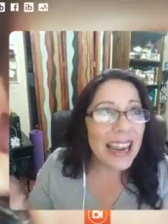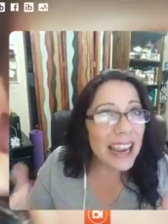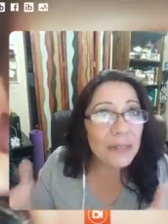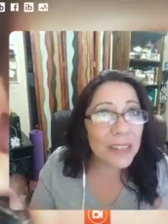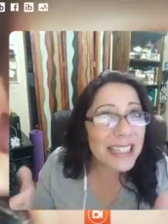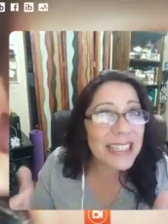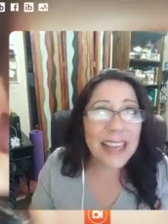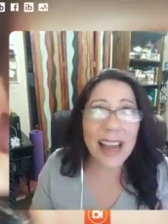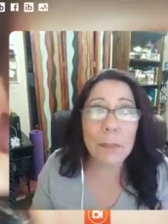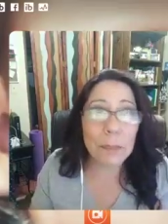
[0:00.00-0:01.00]
if it's
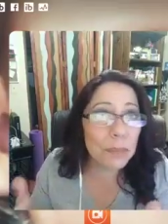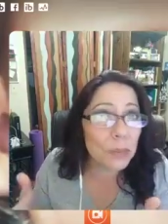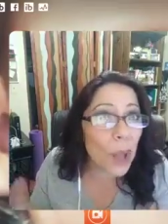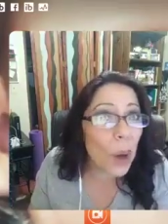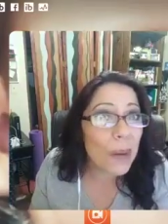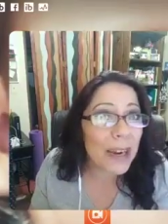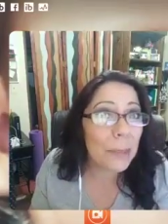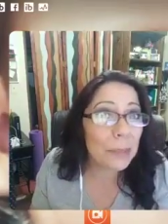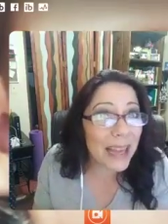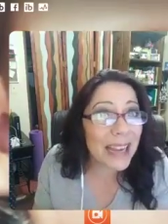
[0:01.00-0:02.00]
not blowing
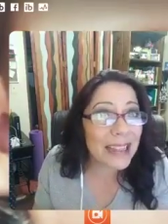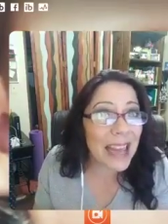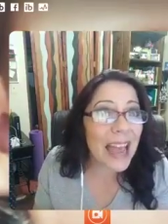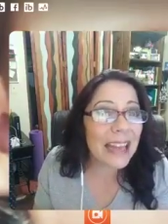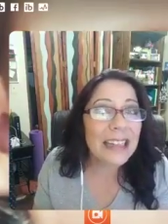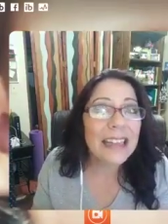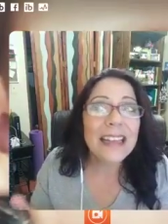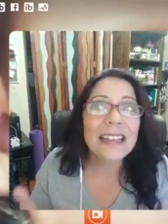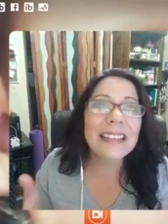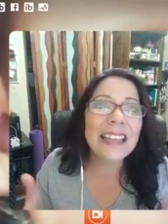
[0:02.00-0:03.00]
up like that,
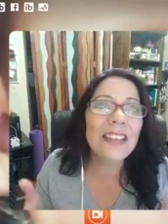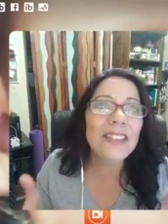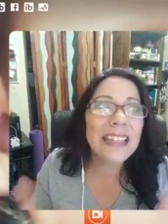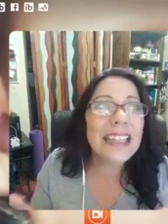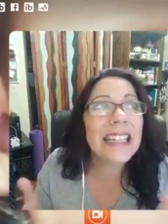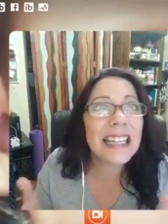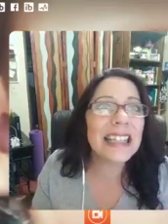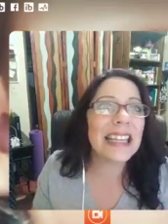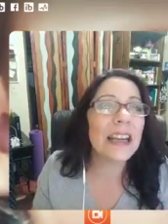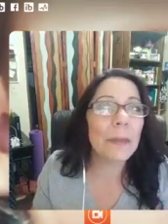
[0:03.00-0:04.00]
then you need to
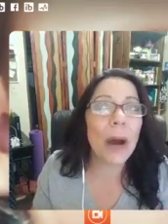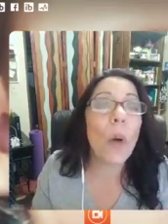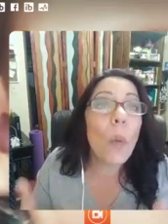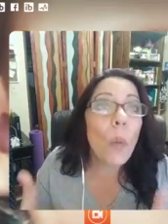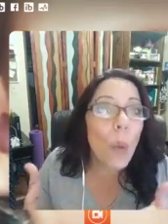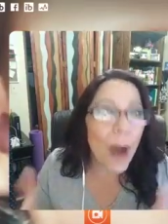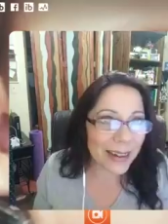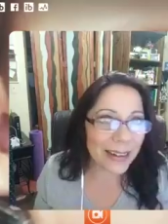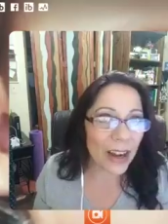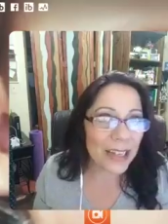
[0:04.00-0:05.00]
think about
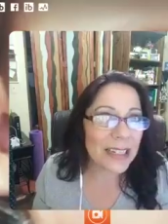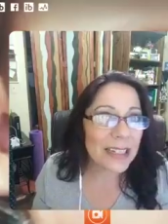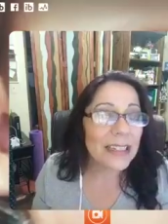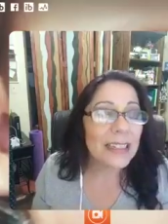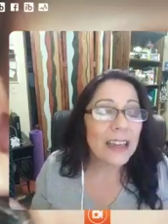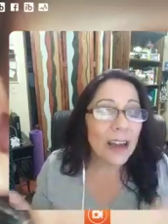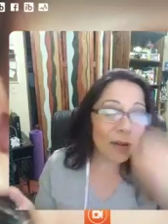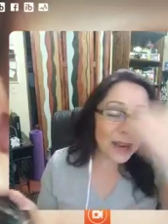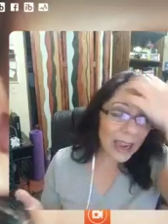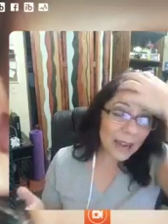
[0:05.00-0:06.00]
why not,
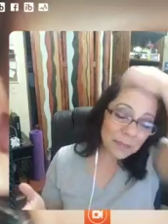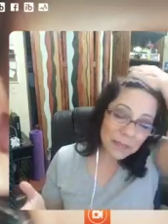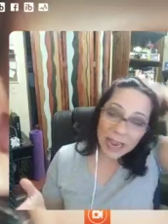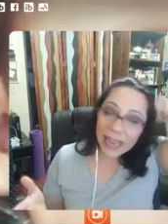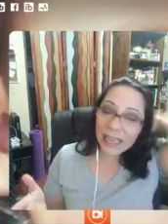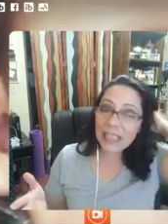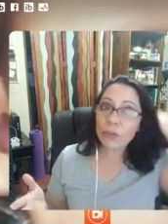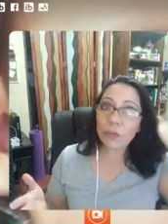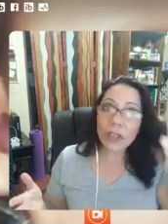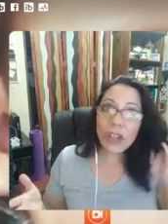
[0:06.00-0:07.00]
okay? And it's
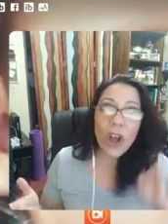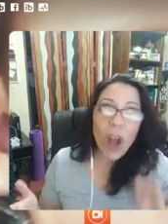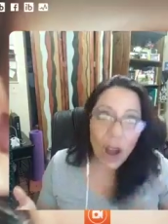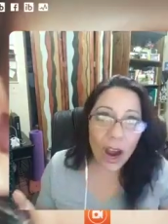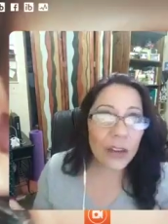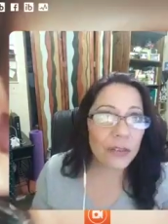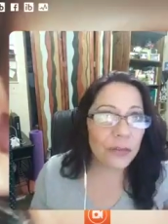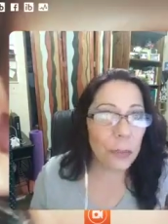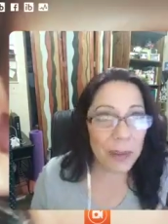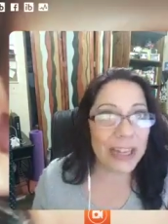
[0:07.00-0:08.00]
really hard
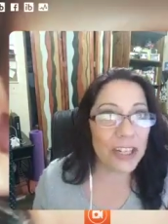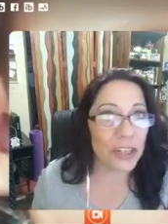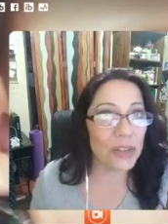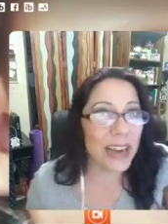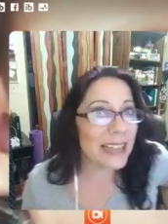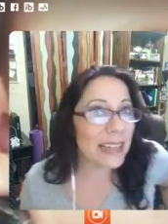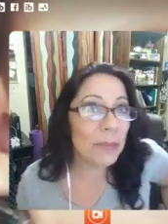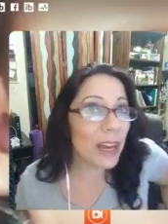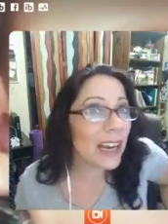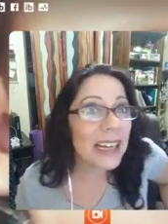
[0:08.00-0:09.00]
for pages, you guys.
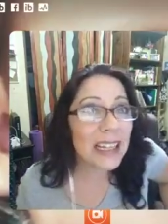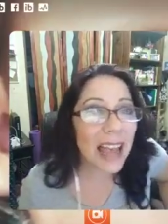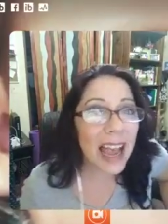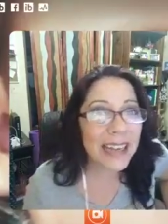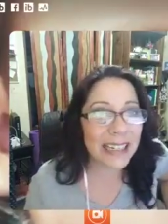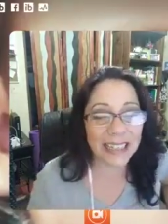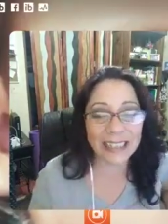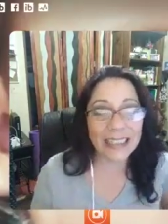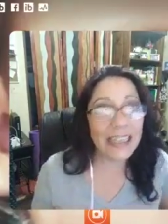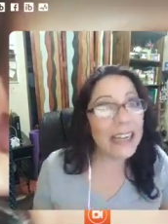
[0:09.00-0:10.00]
I'm not going to lie to
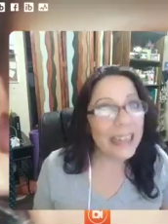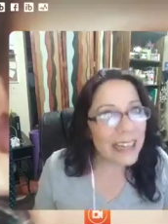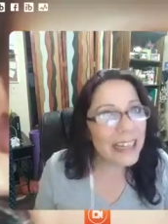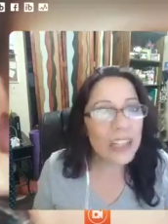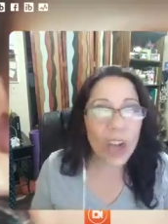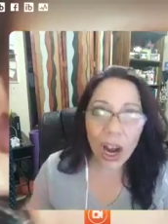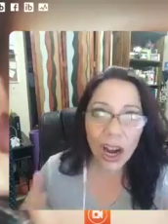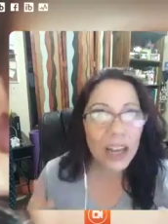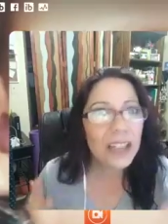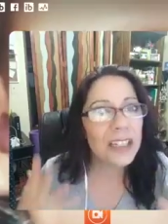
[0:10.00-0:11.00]
you. It's
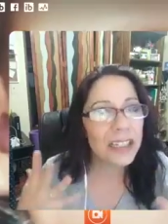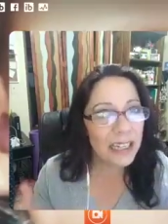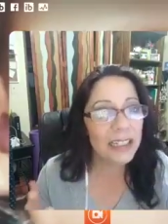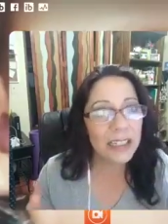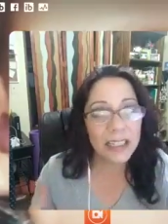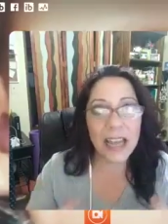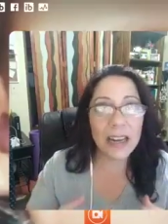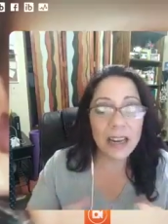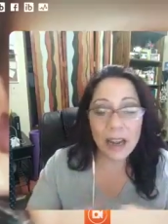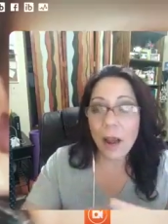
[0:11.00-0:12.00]
hard to get to that